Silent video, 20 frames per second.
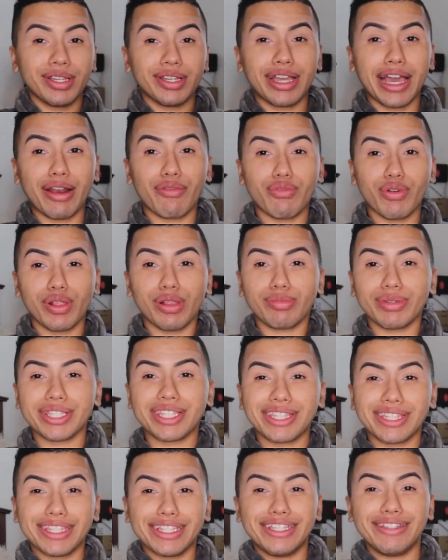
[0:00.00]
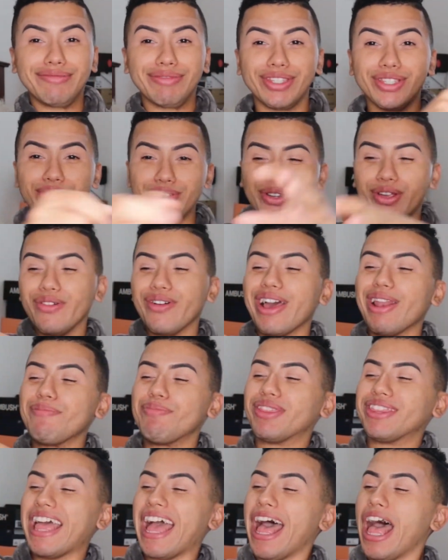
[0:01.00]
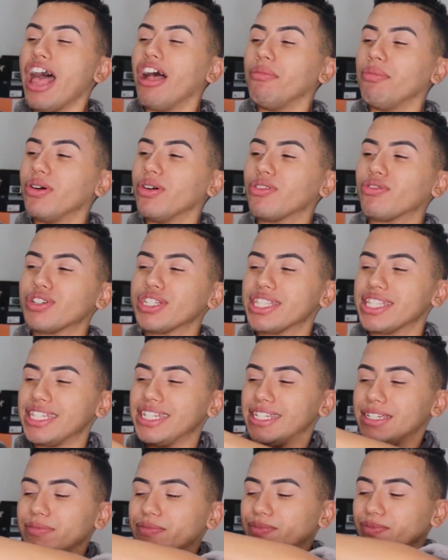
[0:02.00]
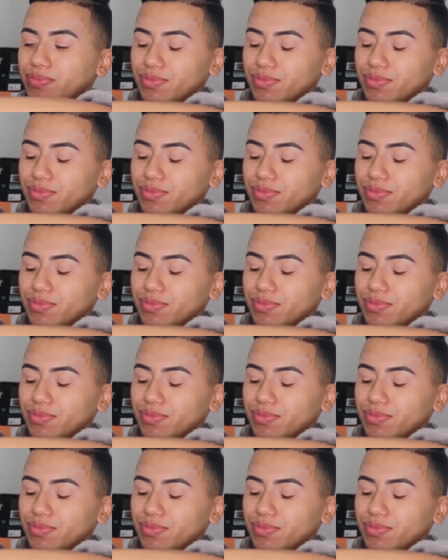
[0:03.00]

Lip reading: Gotta roll up the sleeves, you know. Gotta put that elbow grease in it.